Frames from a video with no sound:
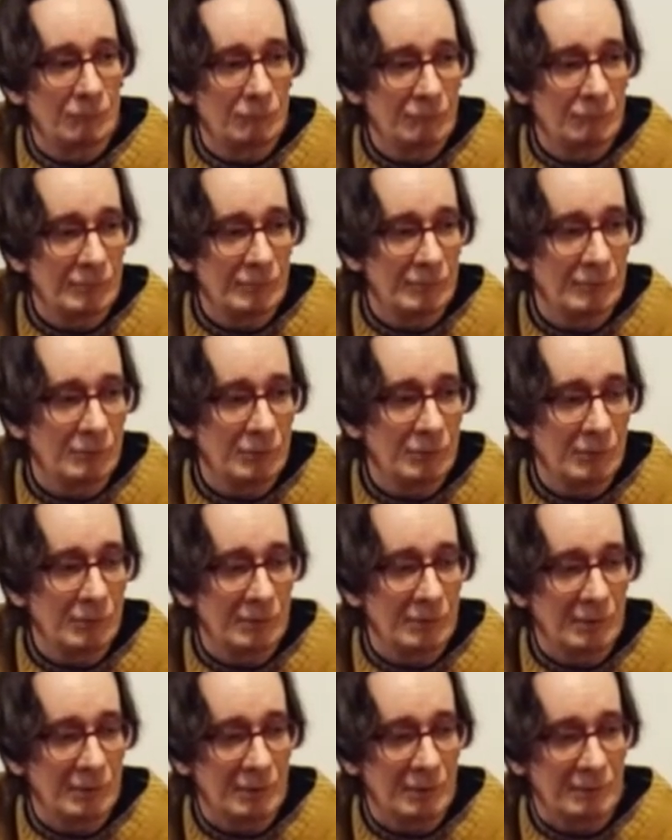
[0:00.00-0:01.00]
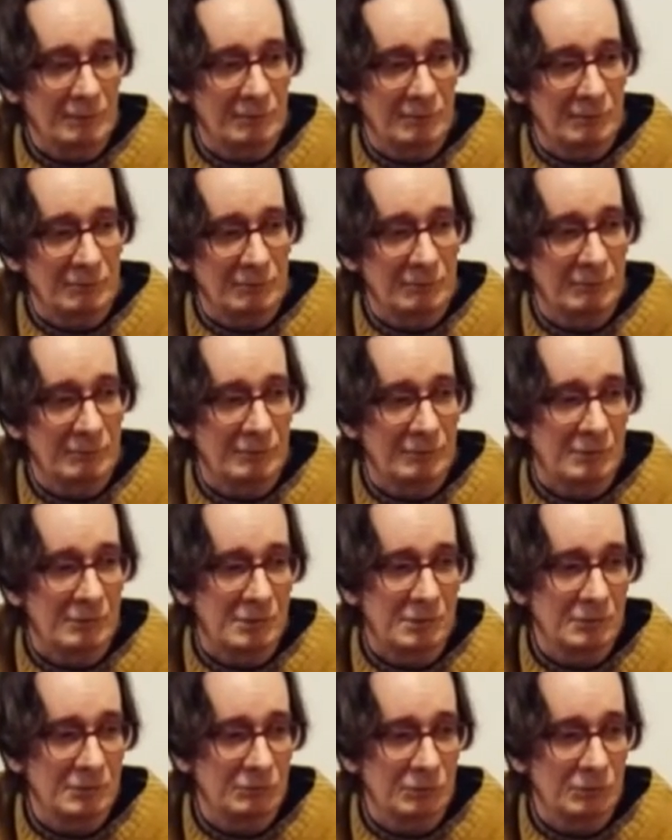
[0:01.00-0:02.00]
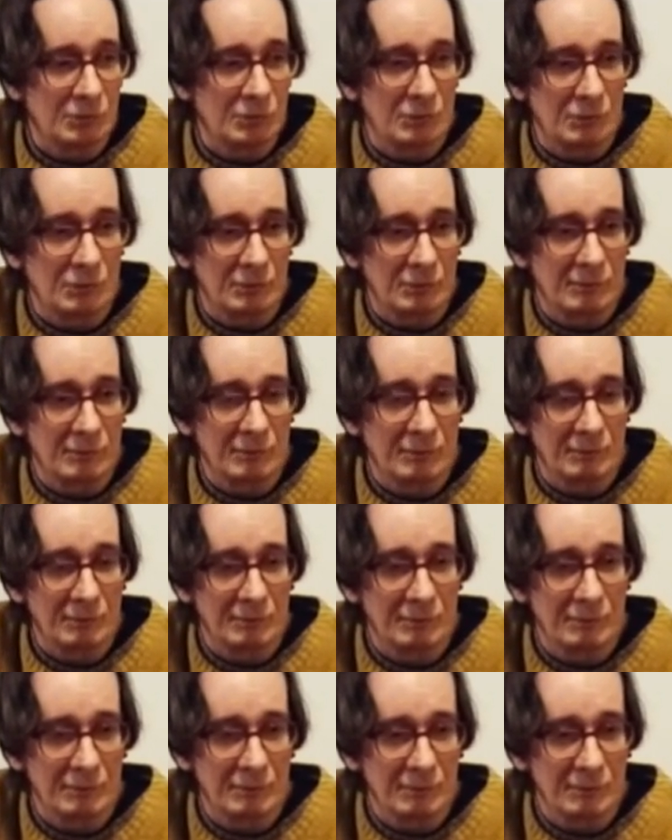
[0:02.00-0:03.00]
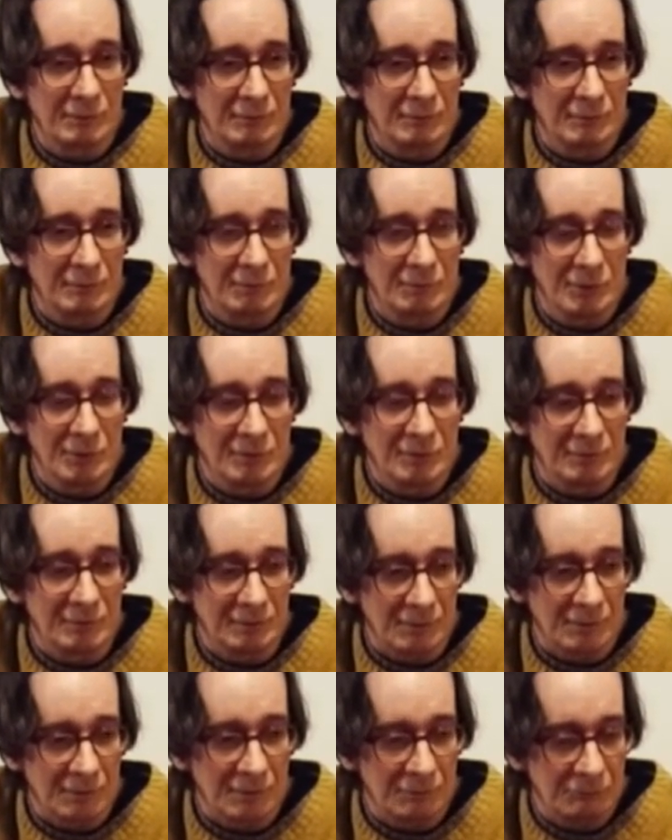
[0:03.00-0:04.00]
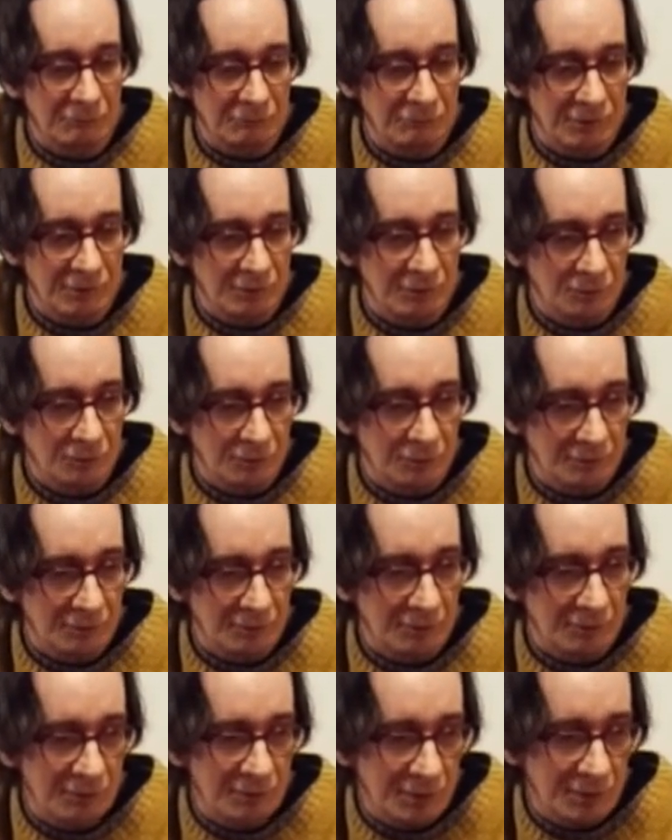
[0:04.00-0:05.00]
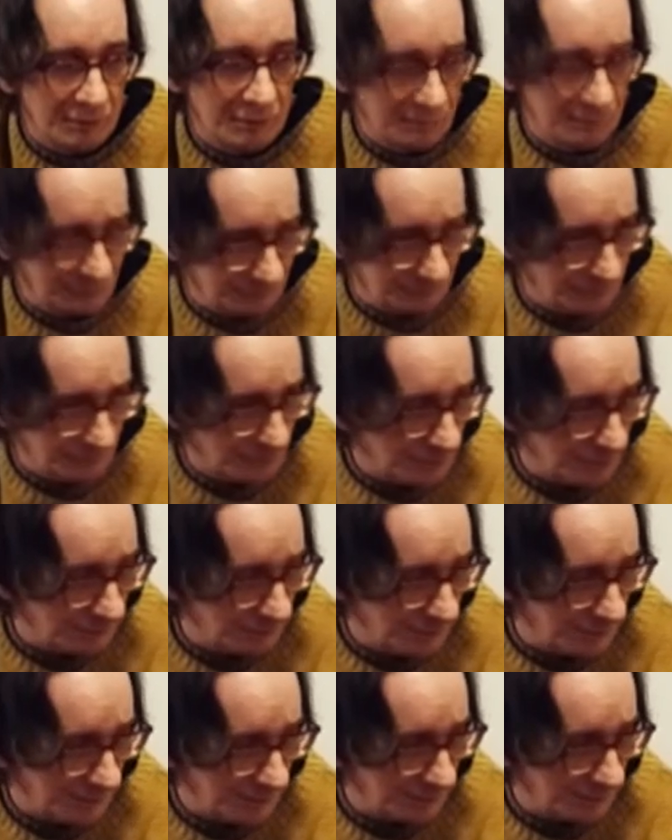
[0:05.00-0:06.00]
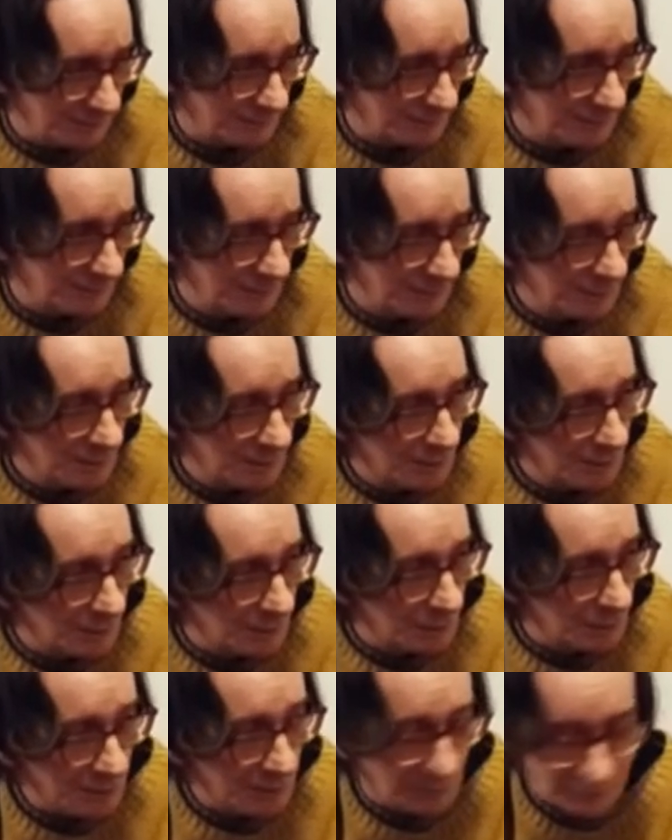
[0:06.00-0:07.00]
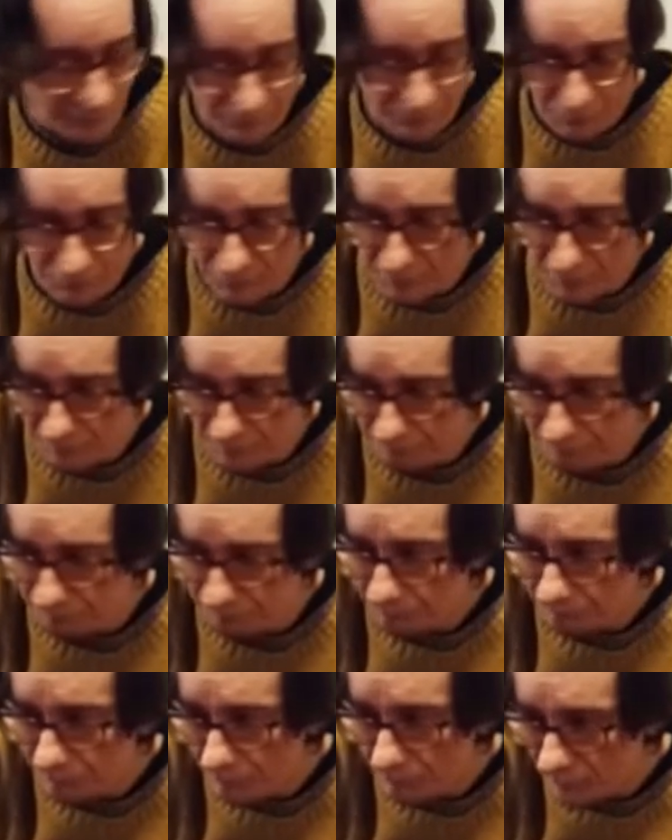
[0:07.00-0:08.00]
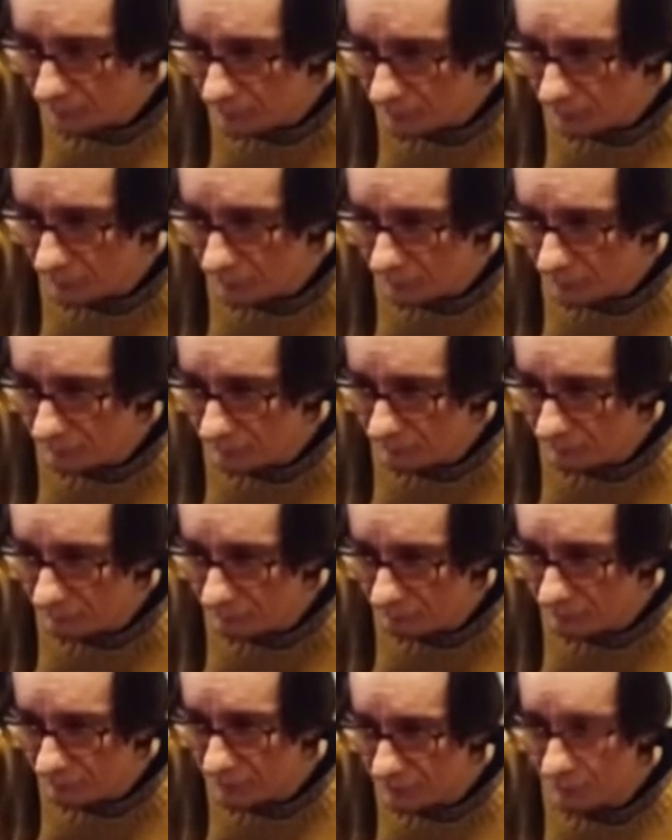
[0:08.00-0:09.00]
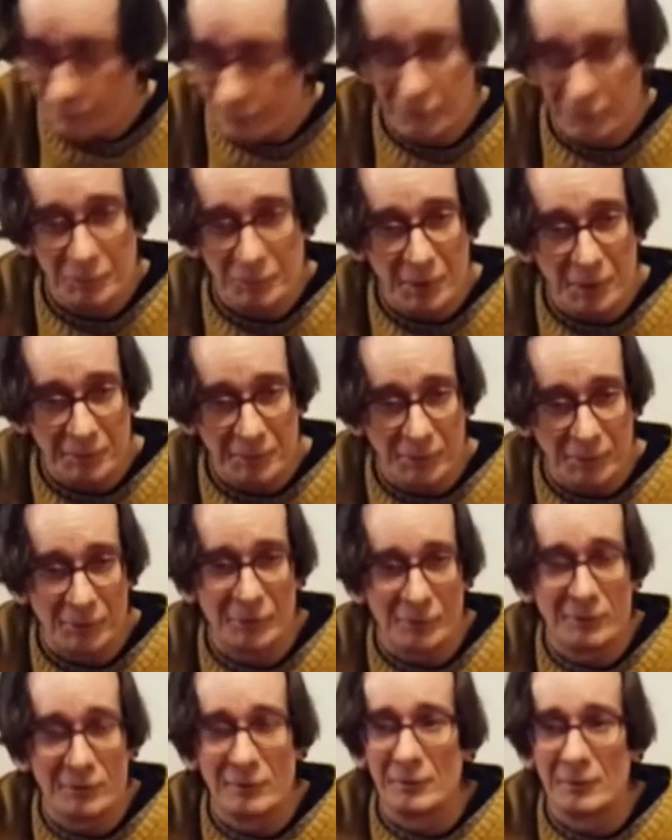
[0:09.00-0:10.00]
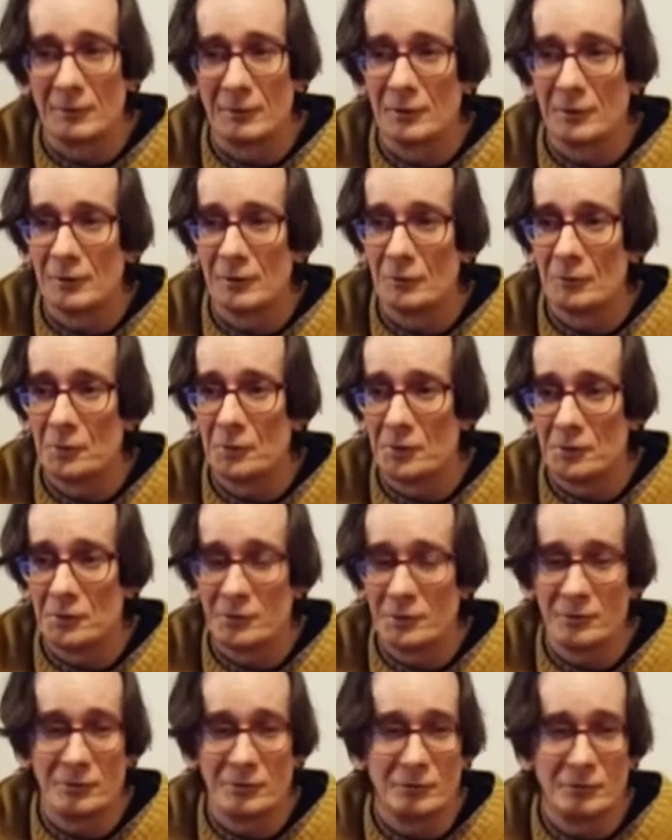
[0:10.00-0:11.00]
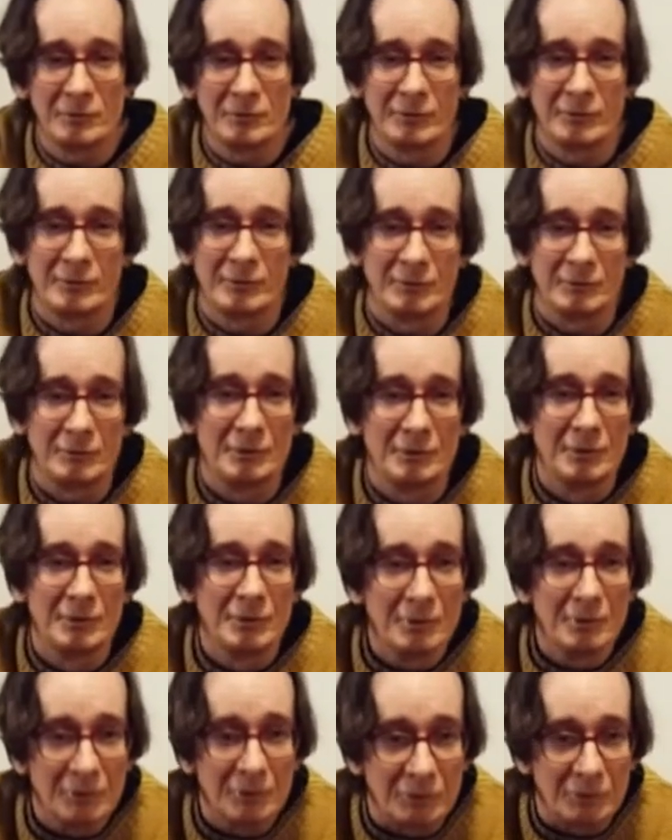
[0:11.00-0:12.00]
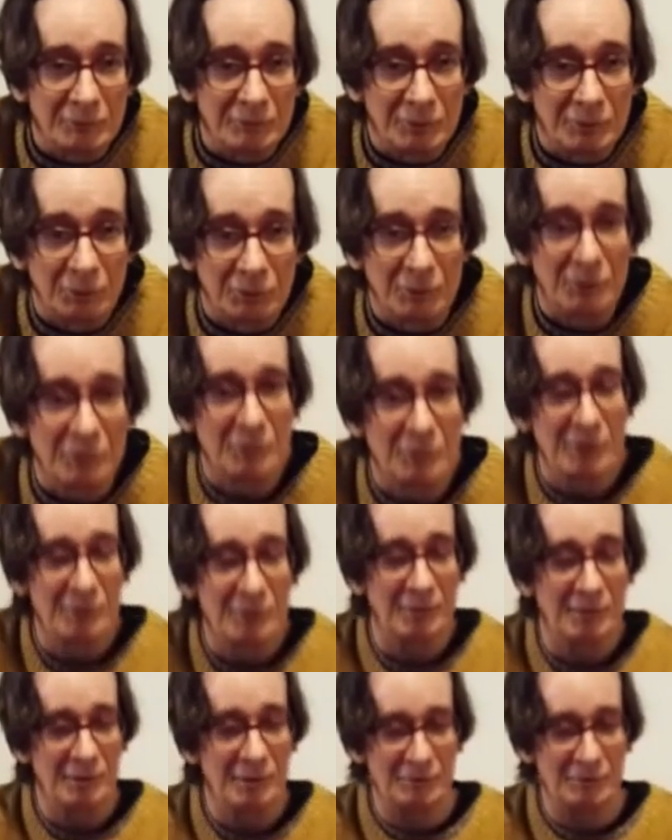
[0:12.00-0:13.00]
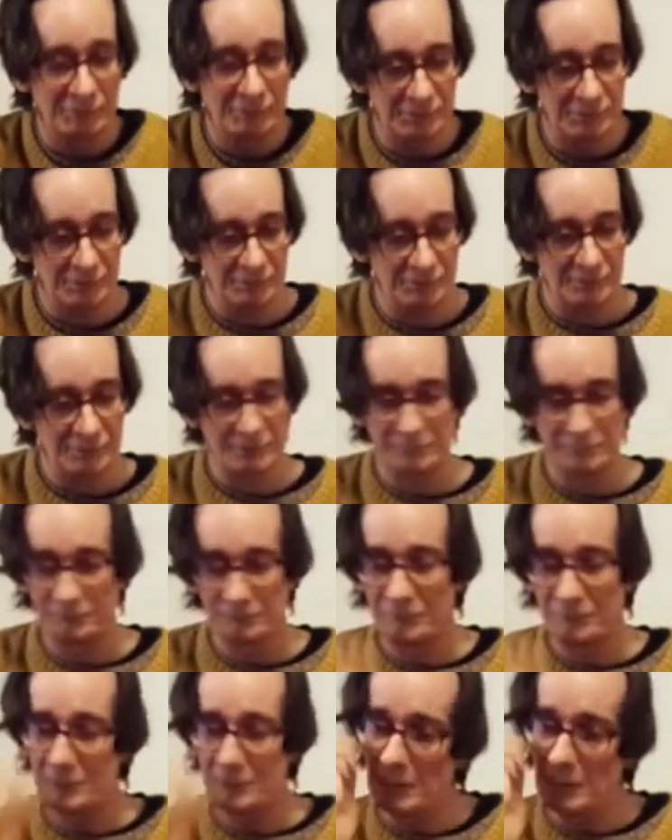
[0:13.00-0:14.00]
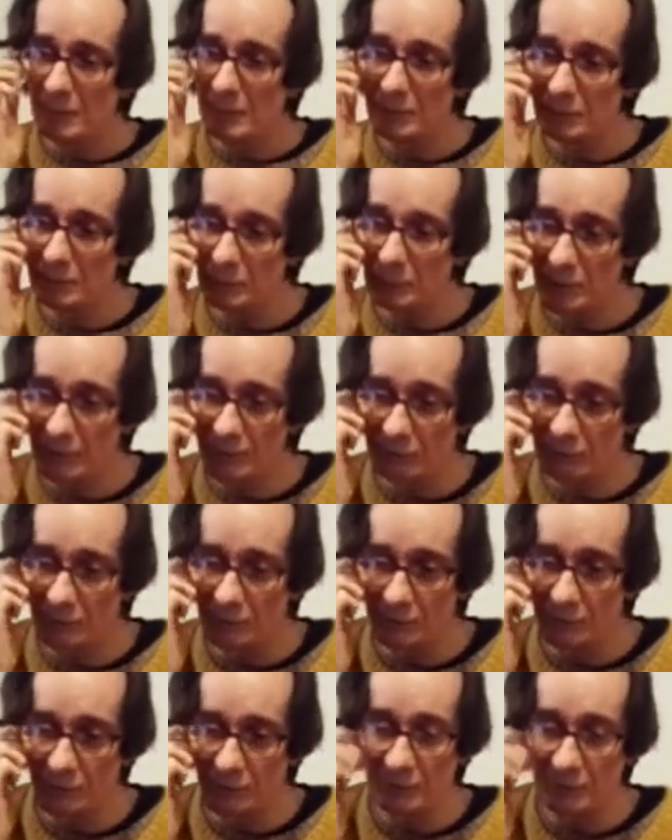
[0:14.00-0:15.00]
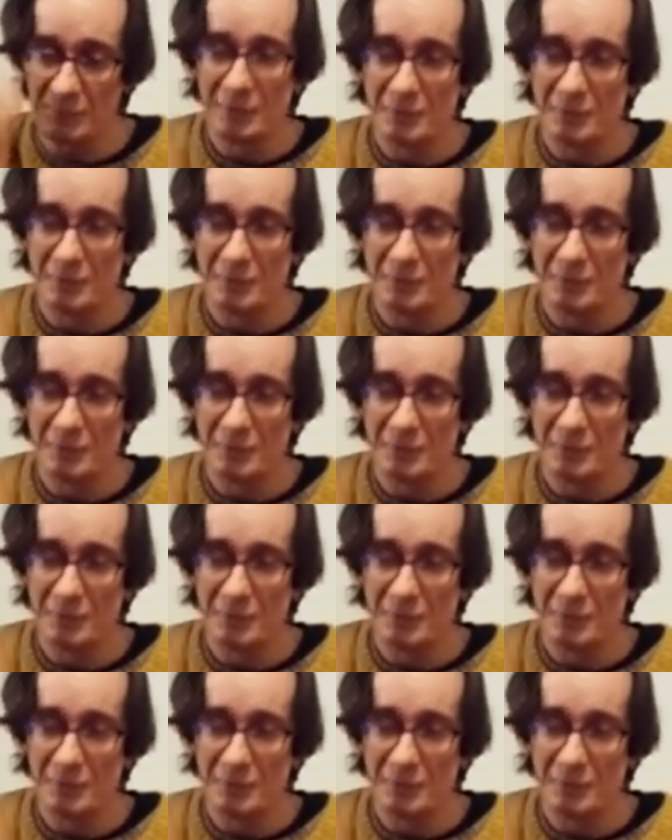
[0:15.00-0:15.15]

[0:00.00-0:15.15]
so we're going to get down to starting to record the music now, video it. I'll be over the next week or so doing videos of my parts, and then Kieran and his students are going to be working away on their videos, and then we have someone